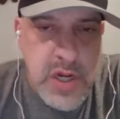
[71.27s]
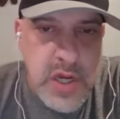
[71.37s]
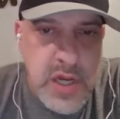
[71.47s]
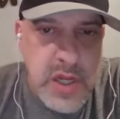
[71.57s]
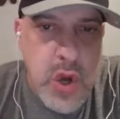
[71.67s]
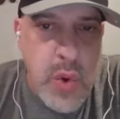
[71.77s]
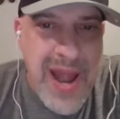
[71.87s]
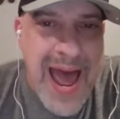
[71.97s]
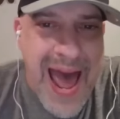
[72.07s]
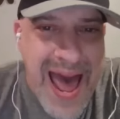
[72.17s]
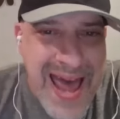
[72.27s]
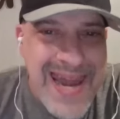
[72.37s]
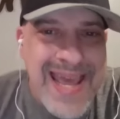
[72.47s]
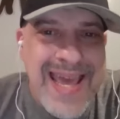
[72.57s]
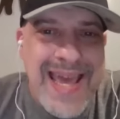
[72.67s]
uh, going
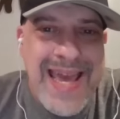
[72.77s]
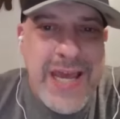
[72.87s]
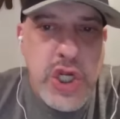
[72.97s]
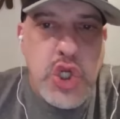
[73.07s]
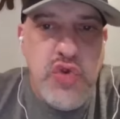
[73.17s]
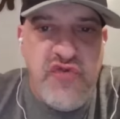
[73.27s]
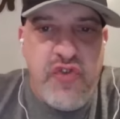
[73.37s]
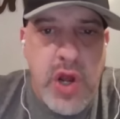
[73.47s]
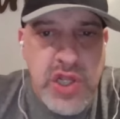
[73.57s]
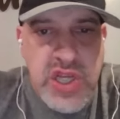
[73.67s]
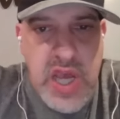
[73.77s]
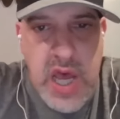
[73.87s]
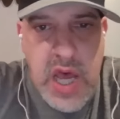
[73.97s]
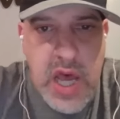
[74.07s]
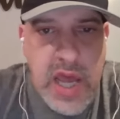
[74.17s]
on in two fronts
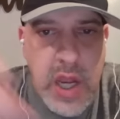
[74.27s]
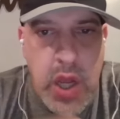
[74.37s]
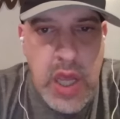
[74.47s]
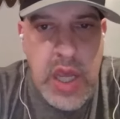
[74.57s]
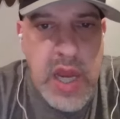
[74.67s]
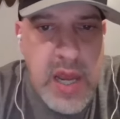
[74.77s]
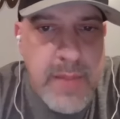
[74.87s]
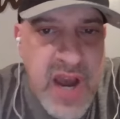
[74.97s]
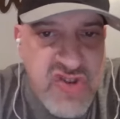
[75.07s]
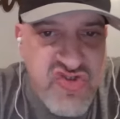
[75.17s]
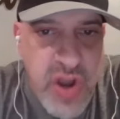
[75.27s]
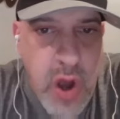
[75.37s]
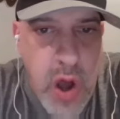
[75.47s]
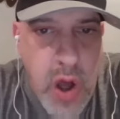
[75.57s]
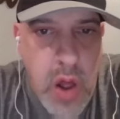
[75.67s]
uh, in, in, in
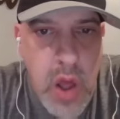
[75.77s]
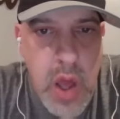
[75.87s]
Montreal